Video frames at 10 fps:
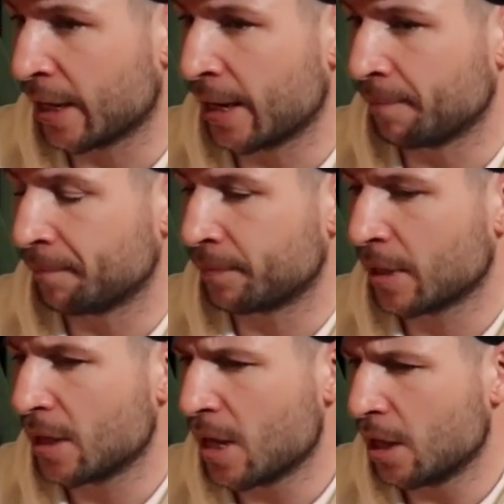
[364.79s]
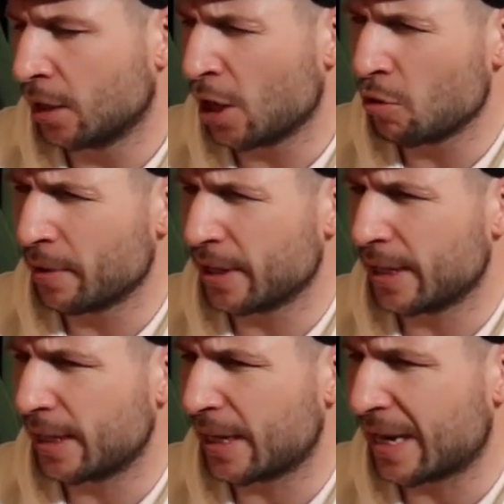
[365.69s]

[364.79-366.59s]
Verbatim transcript: Um, Loma,